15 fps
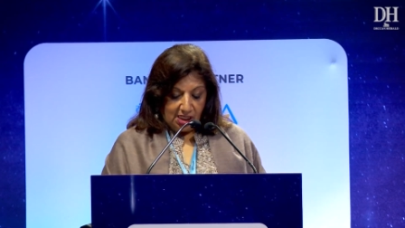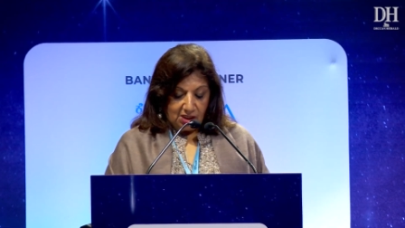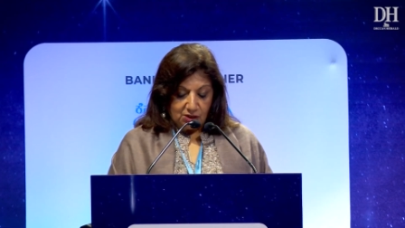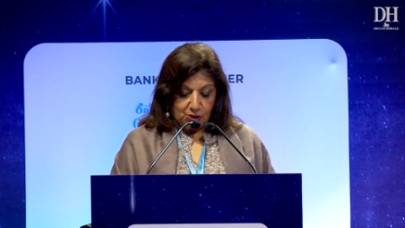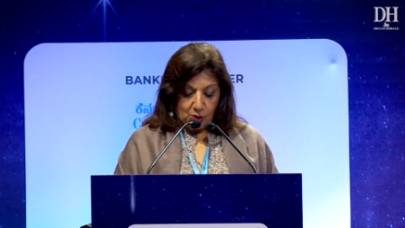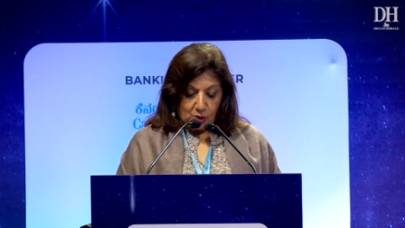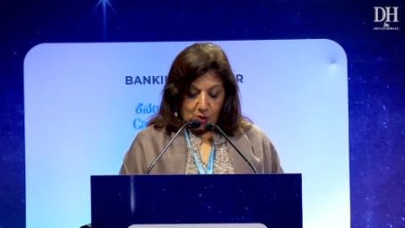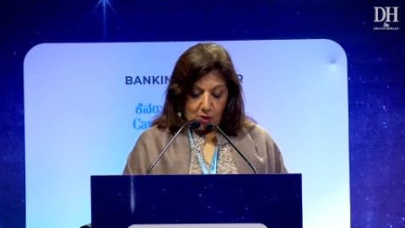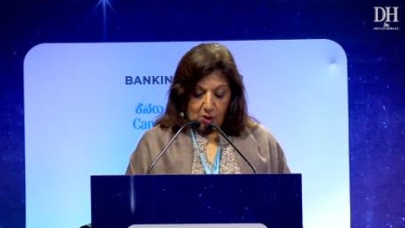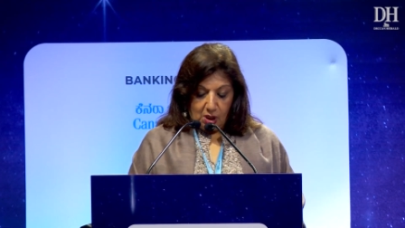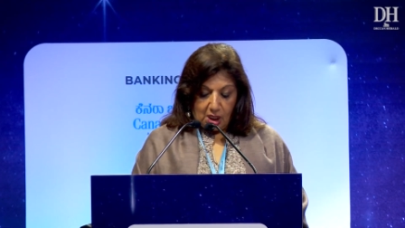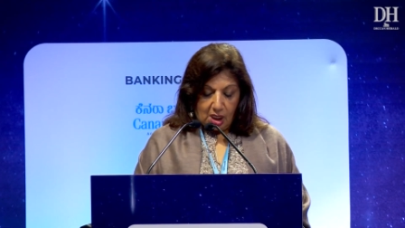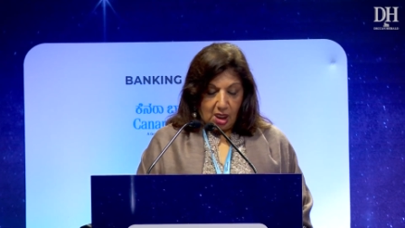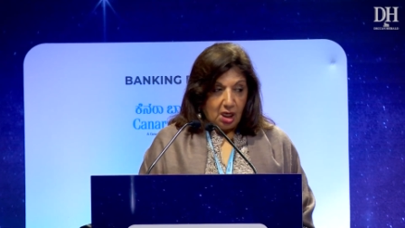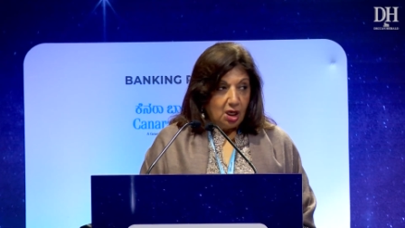So
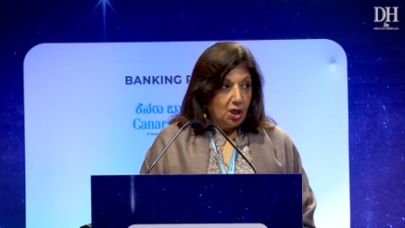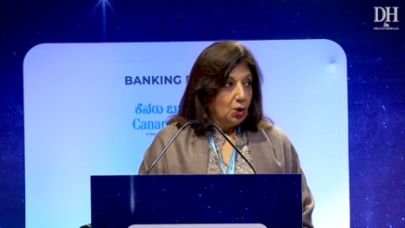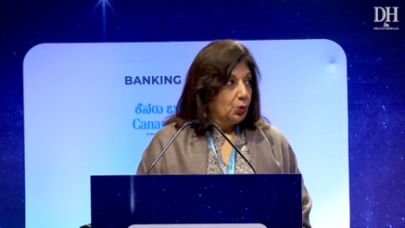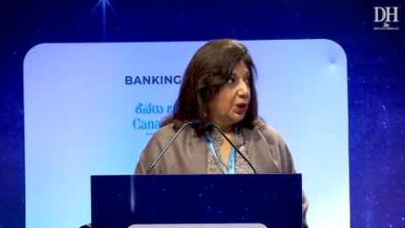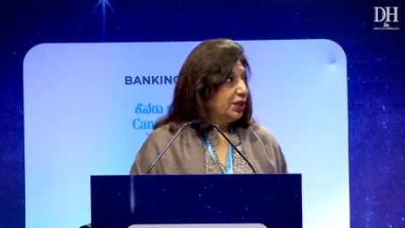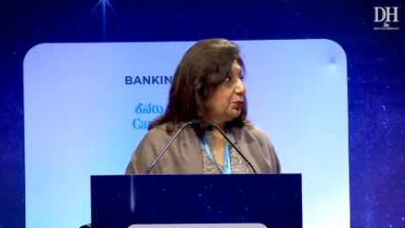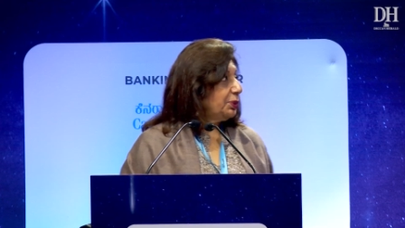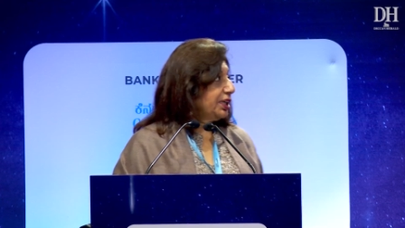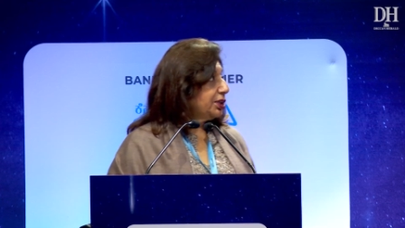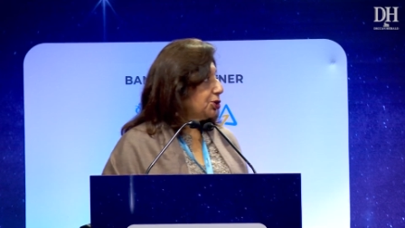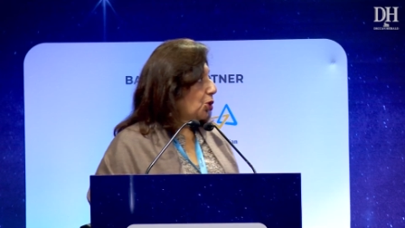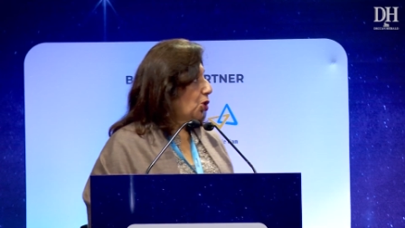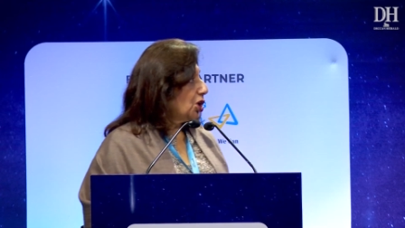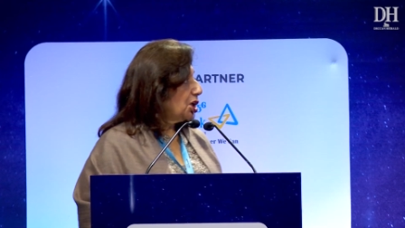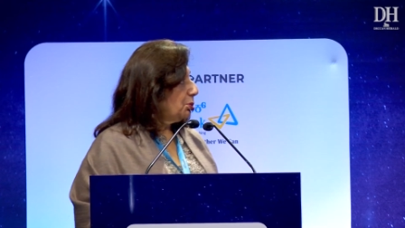when we
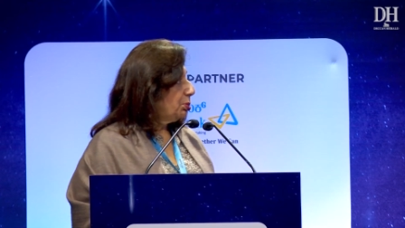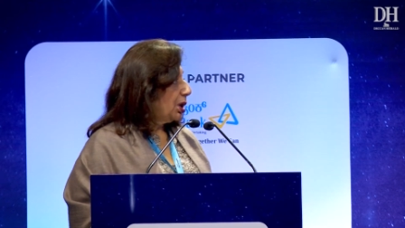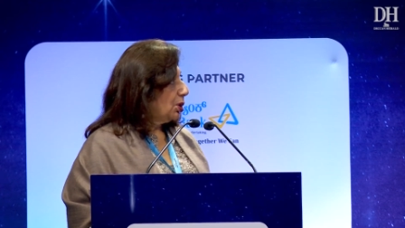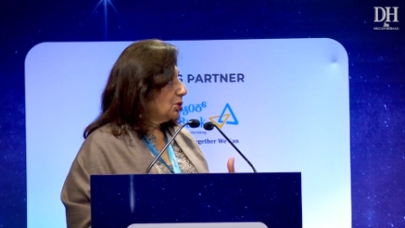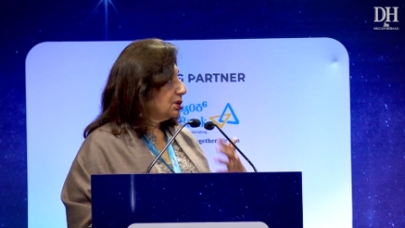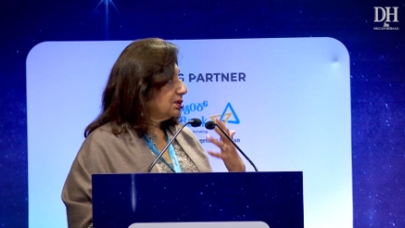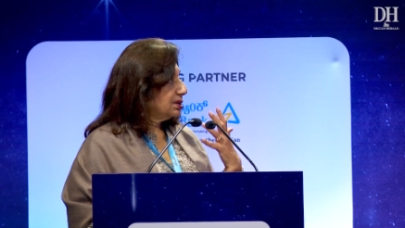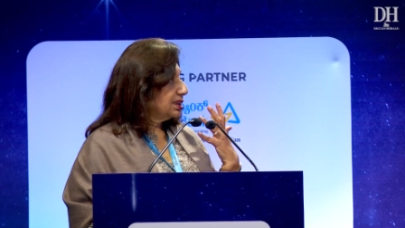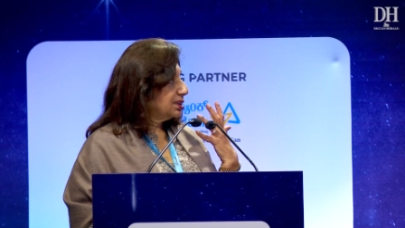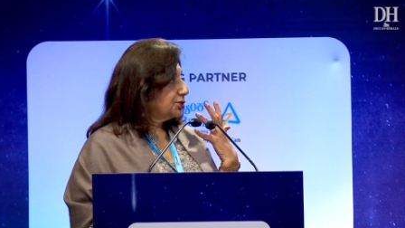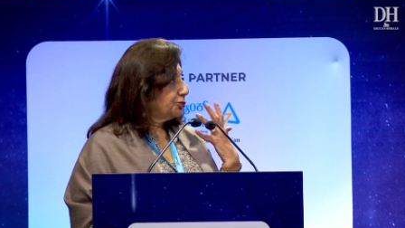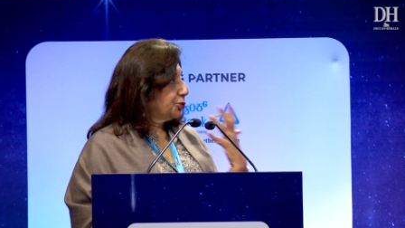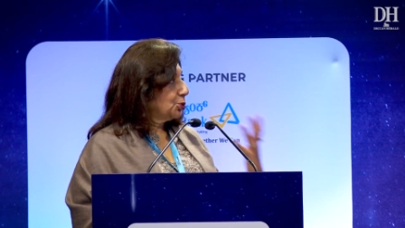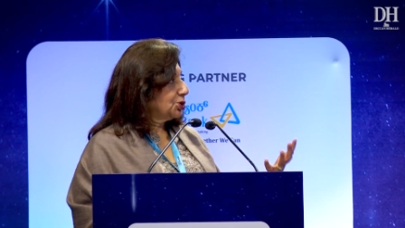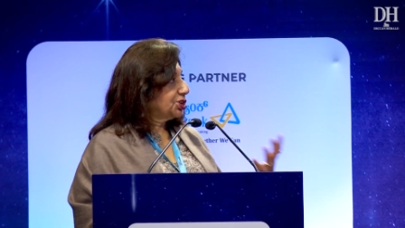talk about this
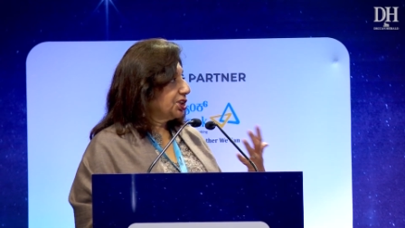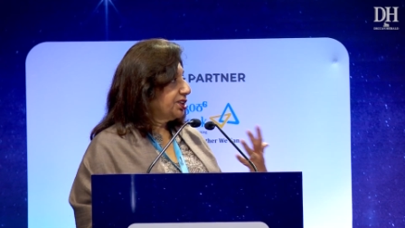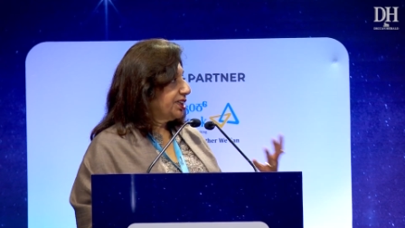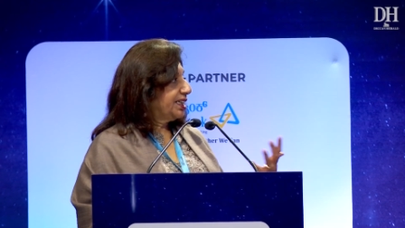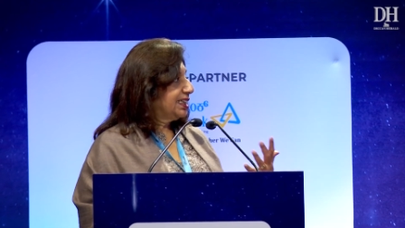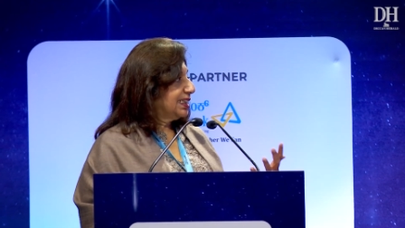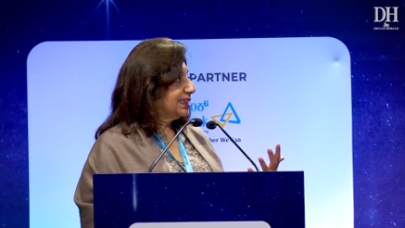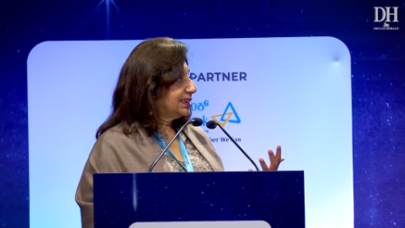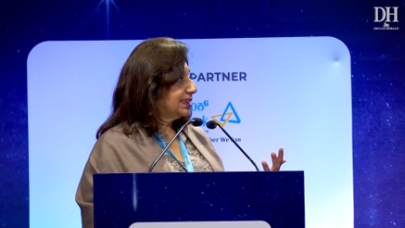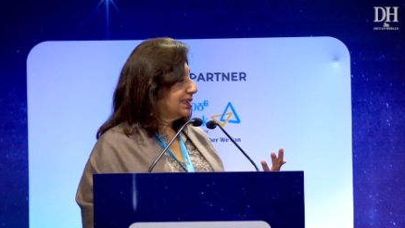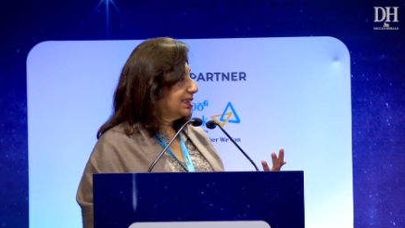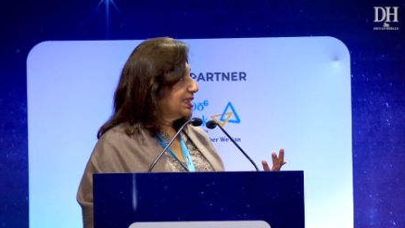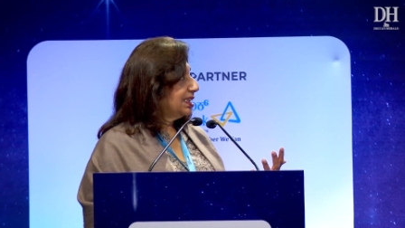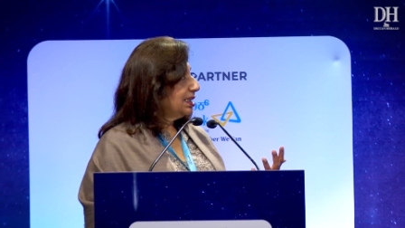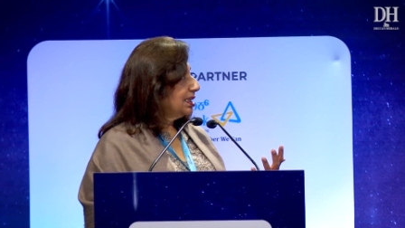future-ready
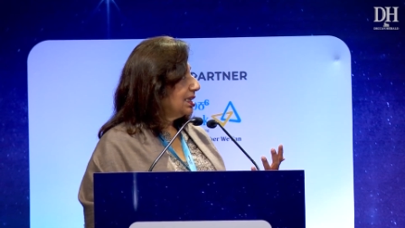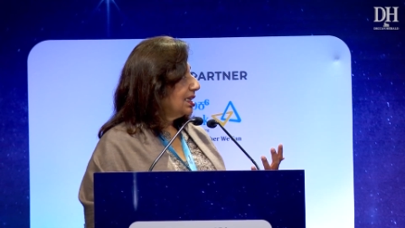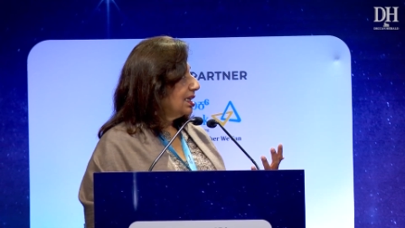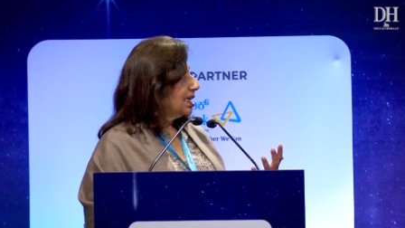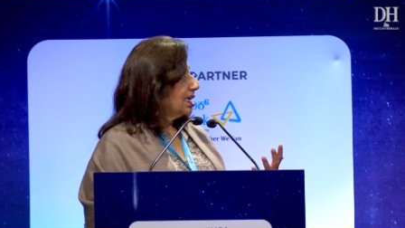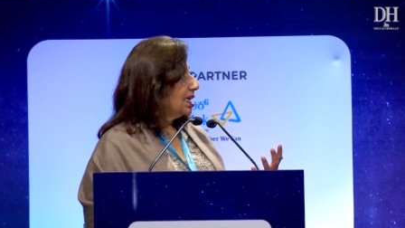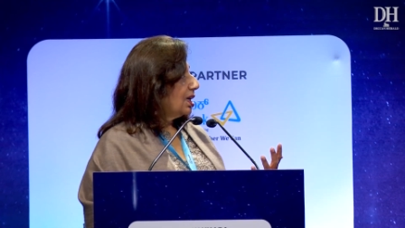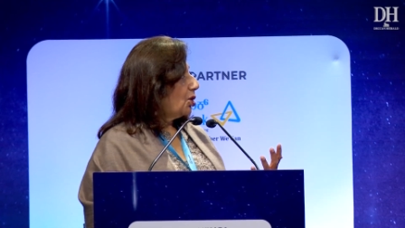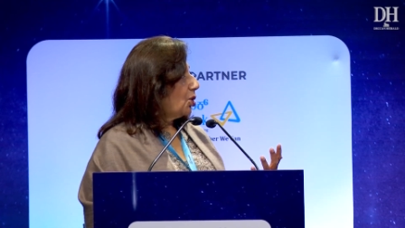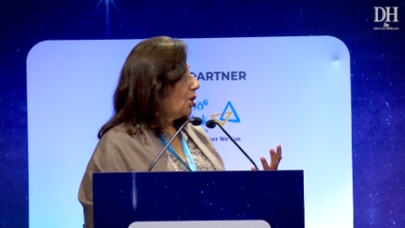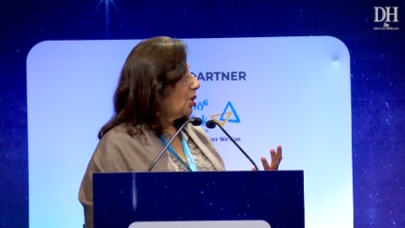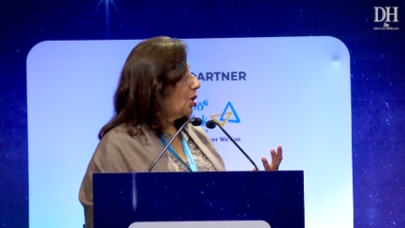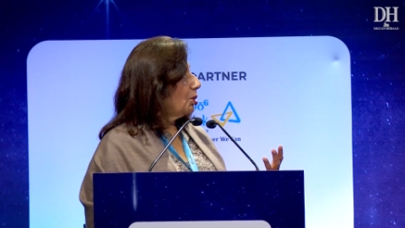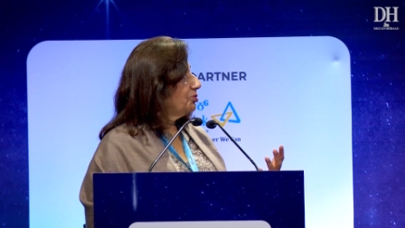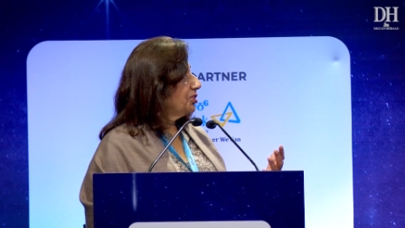city,
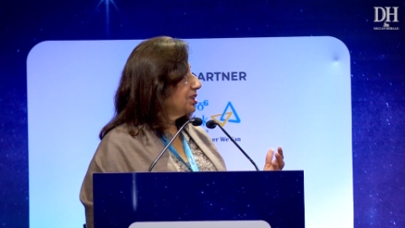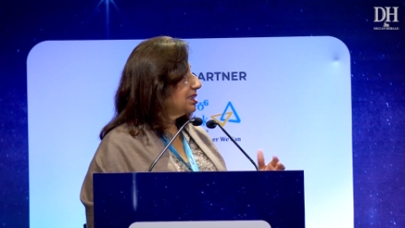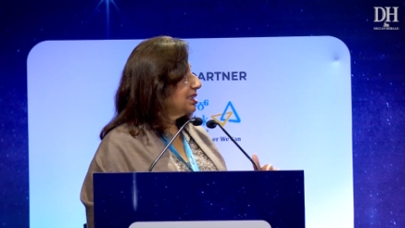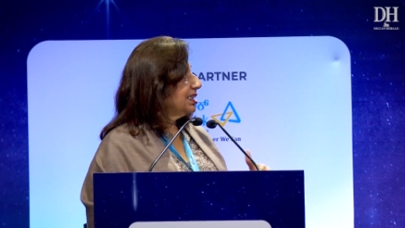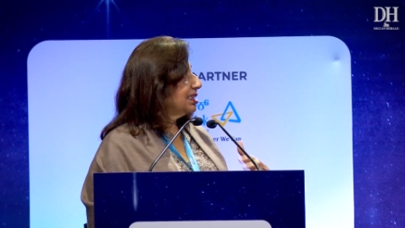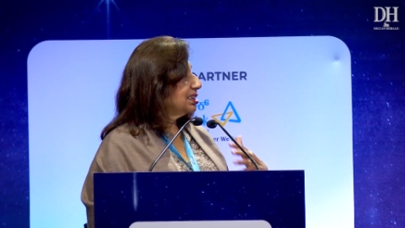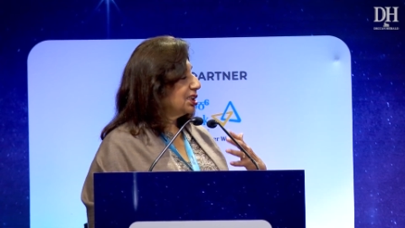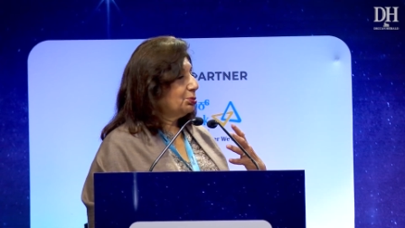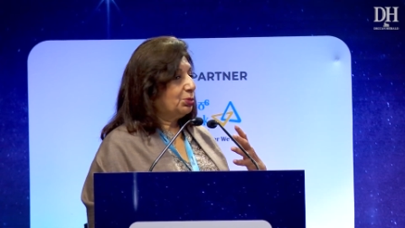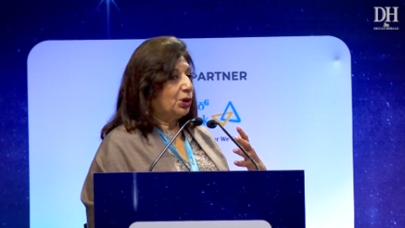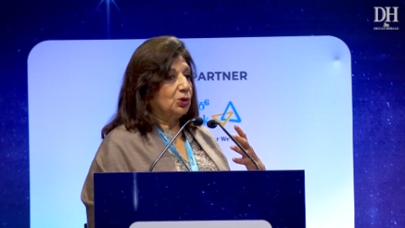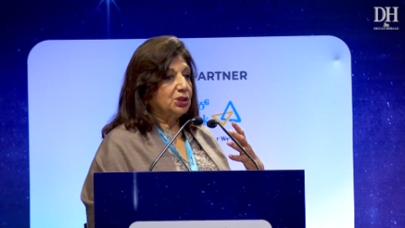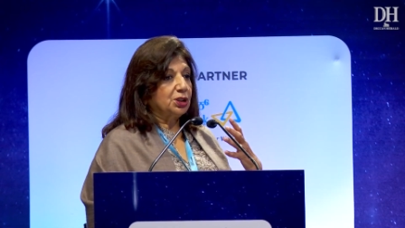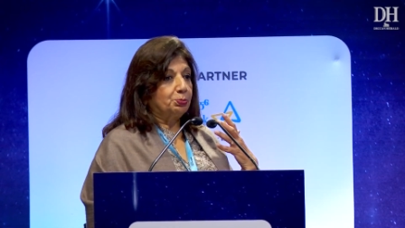obviously it's about a